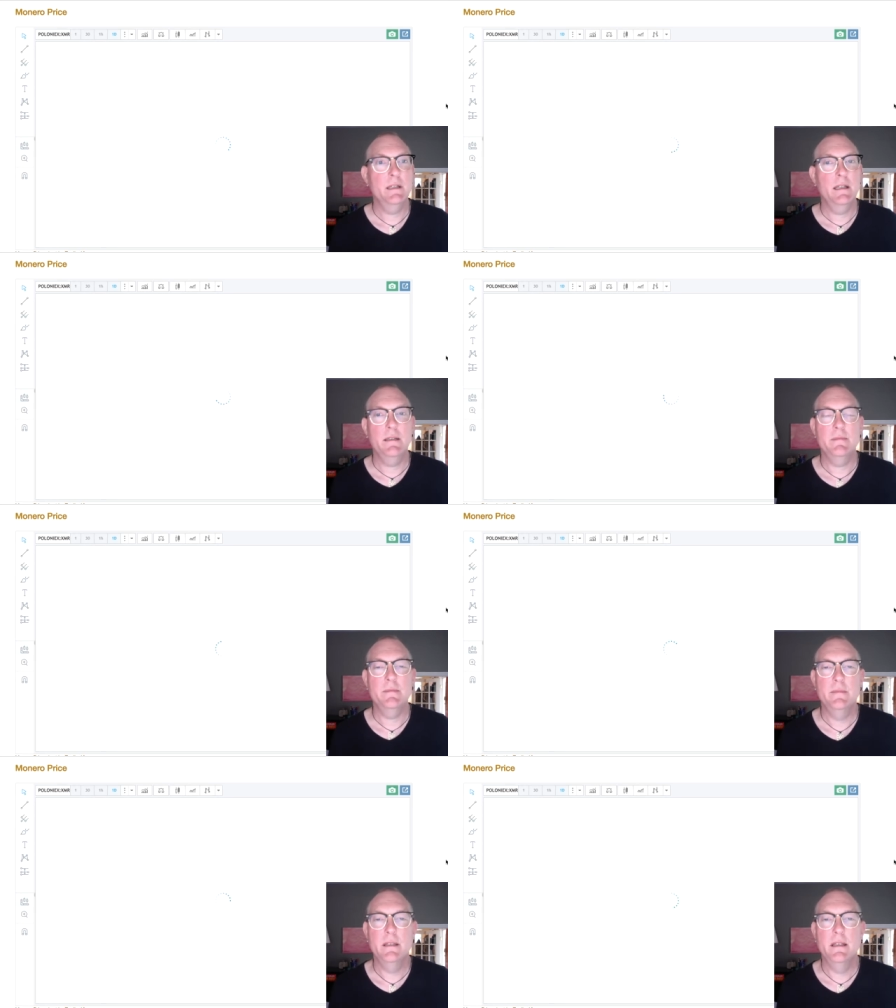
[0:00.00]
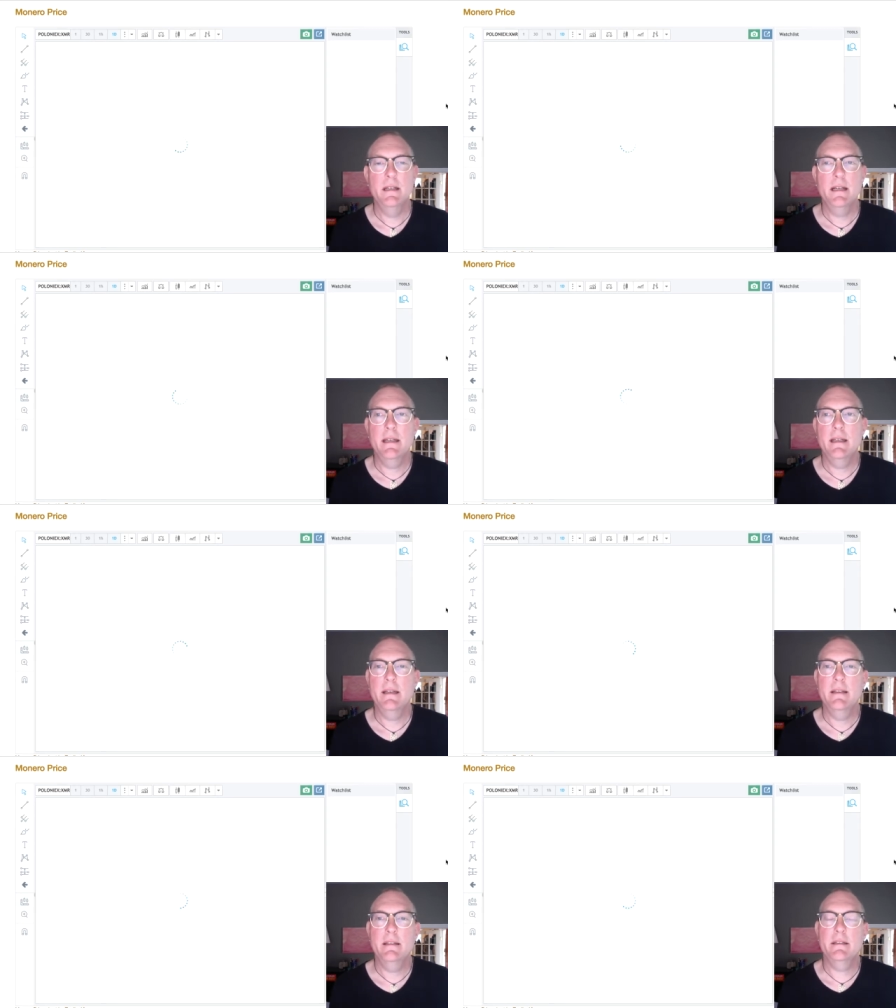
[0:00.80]
Um, and
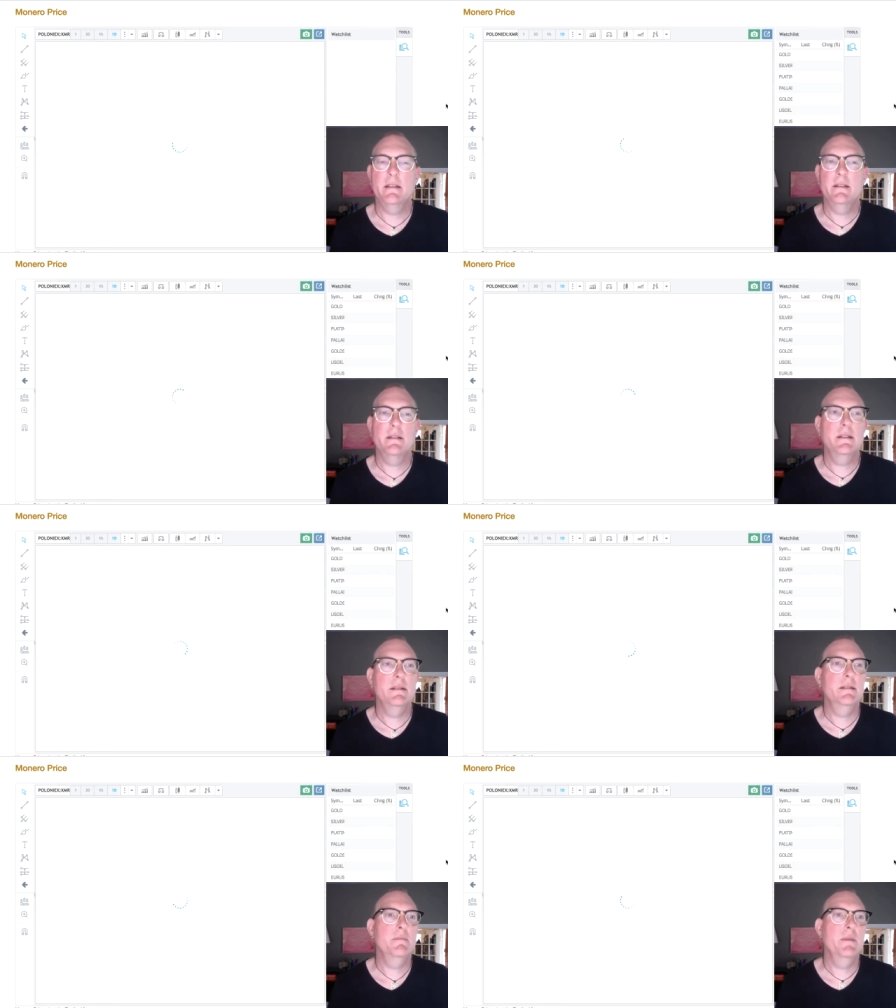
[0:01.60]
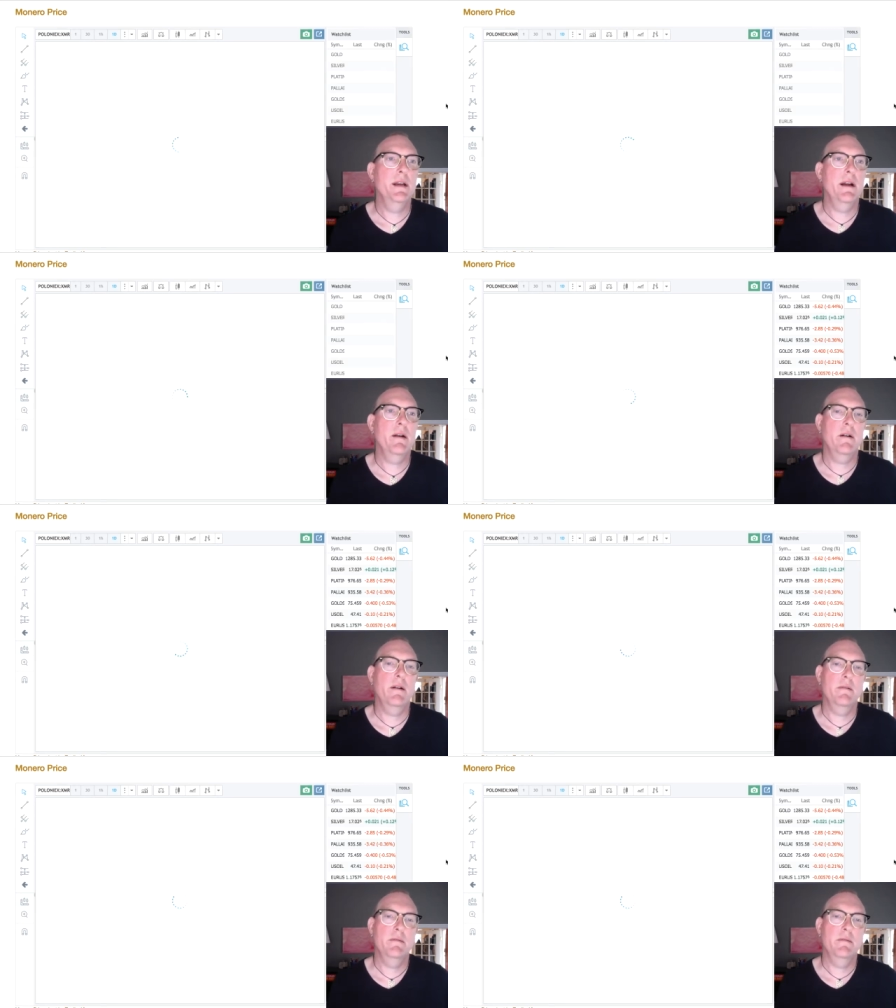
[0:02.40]
just look at Monero.